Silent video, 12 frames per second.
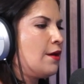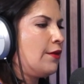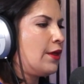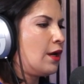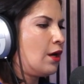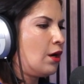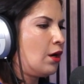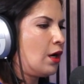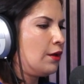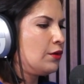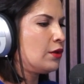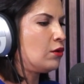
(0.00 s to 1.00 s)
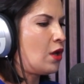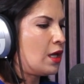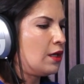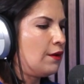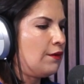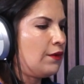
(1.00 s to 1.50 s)
I think a lot
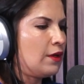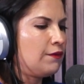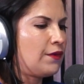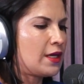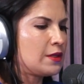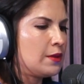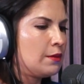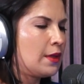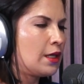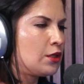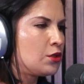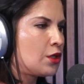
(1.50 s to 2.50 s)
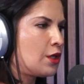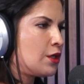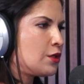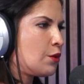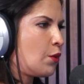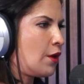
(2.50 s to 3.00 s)
of investment
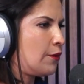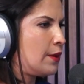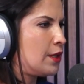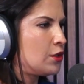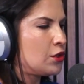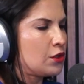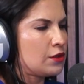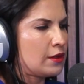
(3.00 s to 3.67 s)
managers or wealth managers,